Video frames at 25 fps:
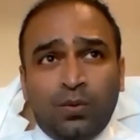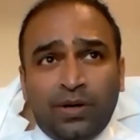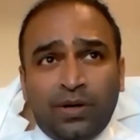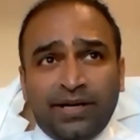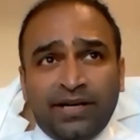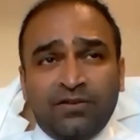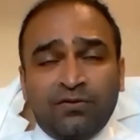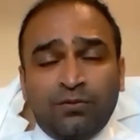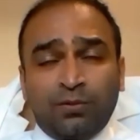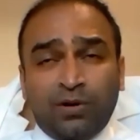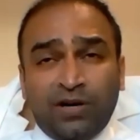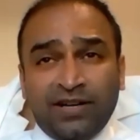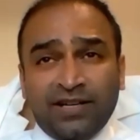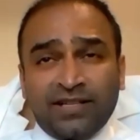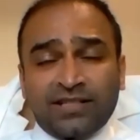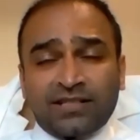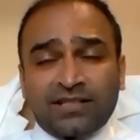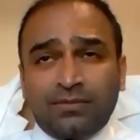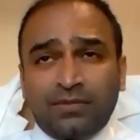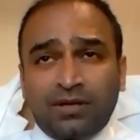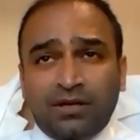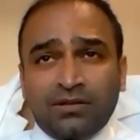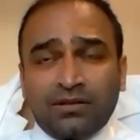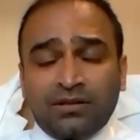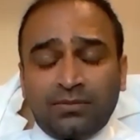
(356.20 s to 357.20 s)
One
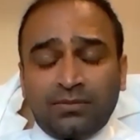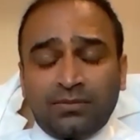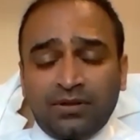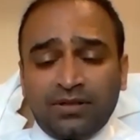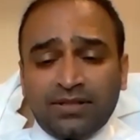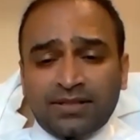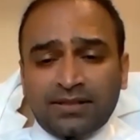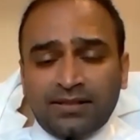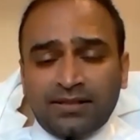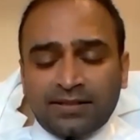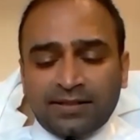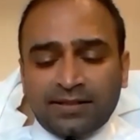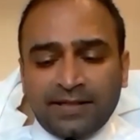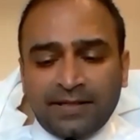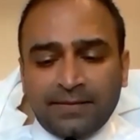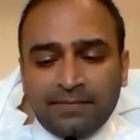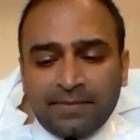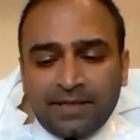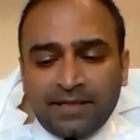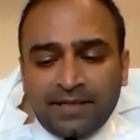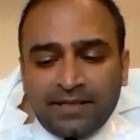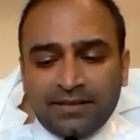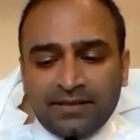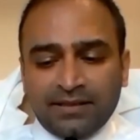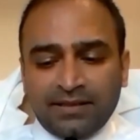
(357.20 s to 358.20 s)
advice about the personal
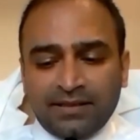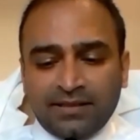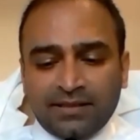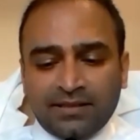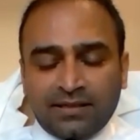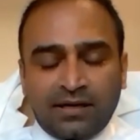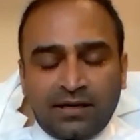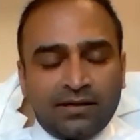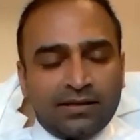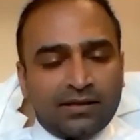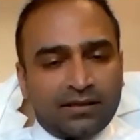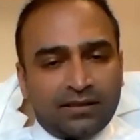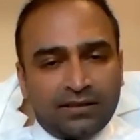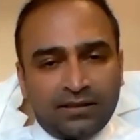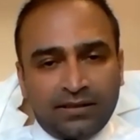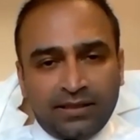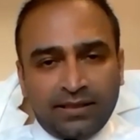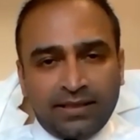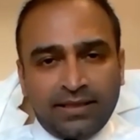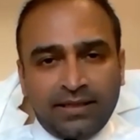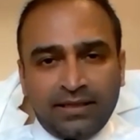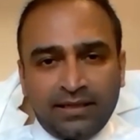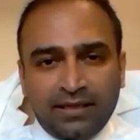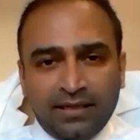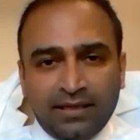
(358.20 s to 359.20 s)
statement is that start
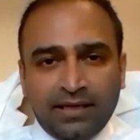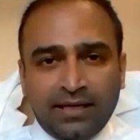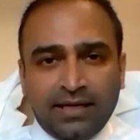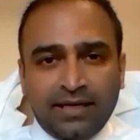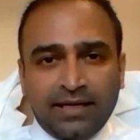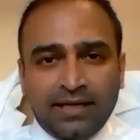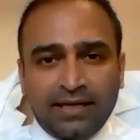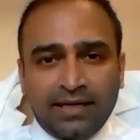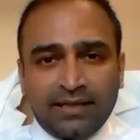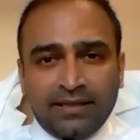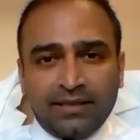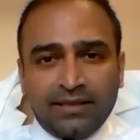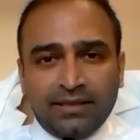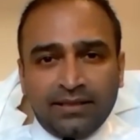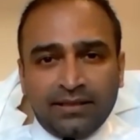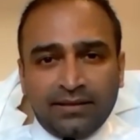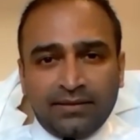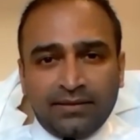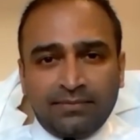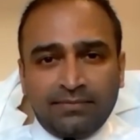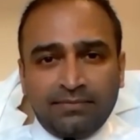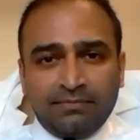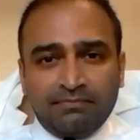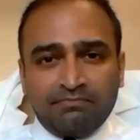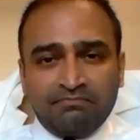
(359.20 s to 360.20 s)
early, and
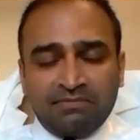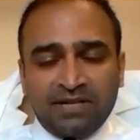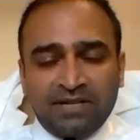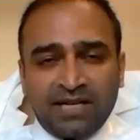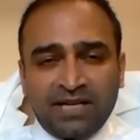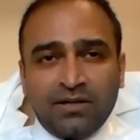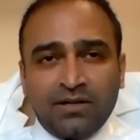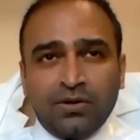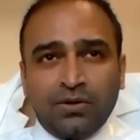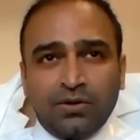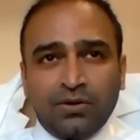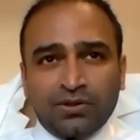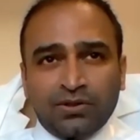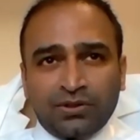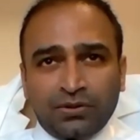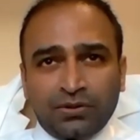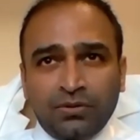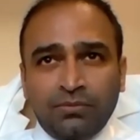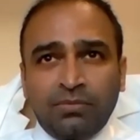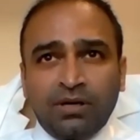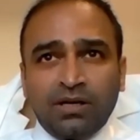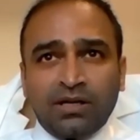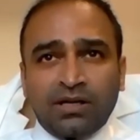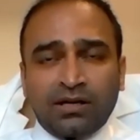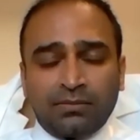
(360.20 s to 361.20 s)
it goes
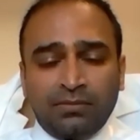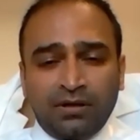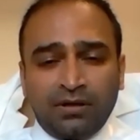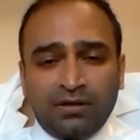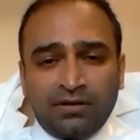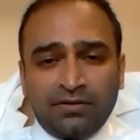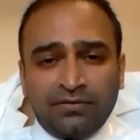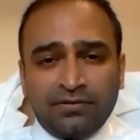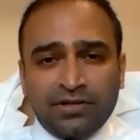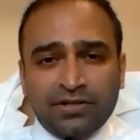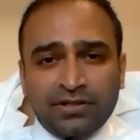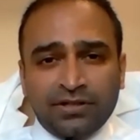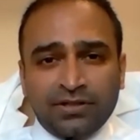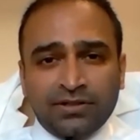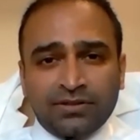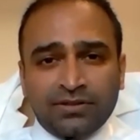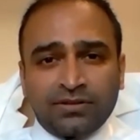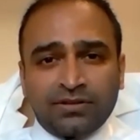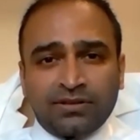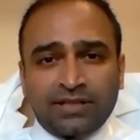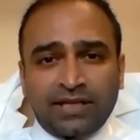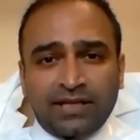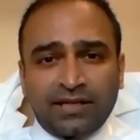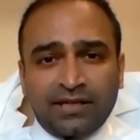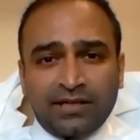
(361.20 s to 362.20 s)
through multiple
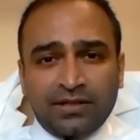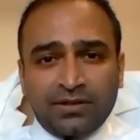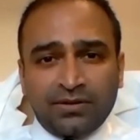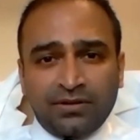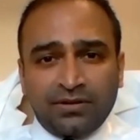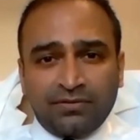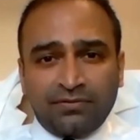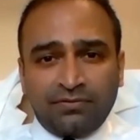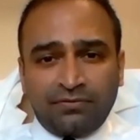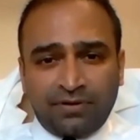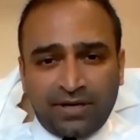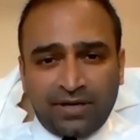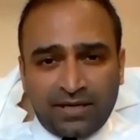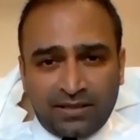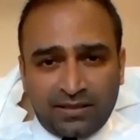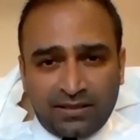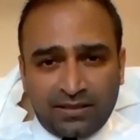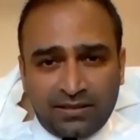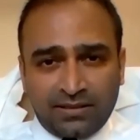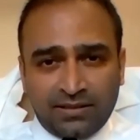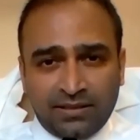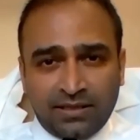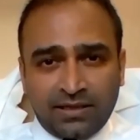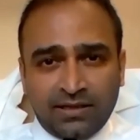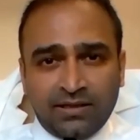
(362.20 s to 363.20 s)
revisions. So send it to your
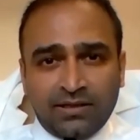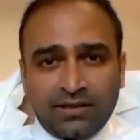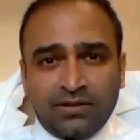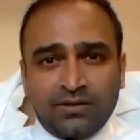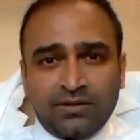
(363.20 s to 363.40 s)
friends, send